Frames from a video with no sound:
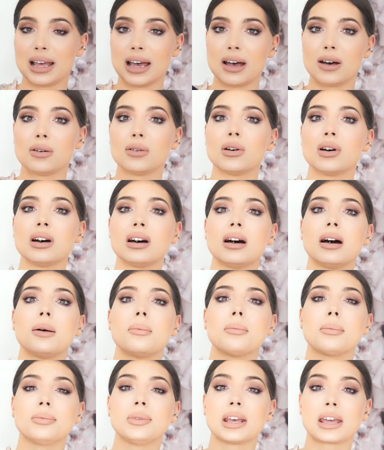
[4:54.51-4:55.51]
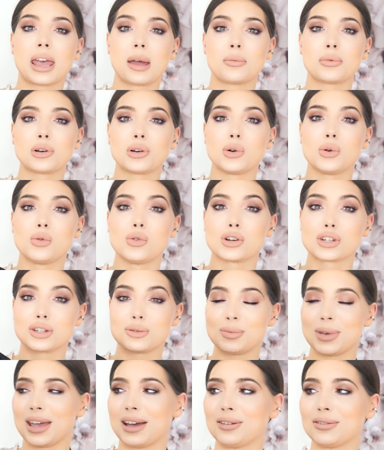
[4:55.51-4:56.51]
Now, the camera will
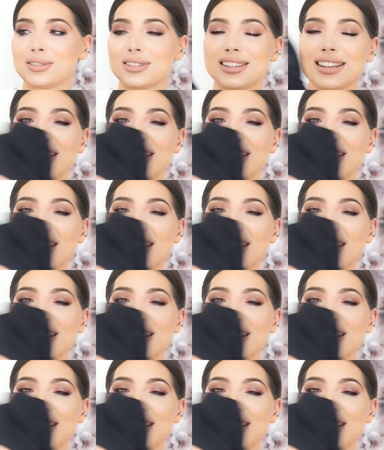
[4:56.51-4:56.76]
wash me out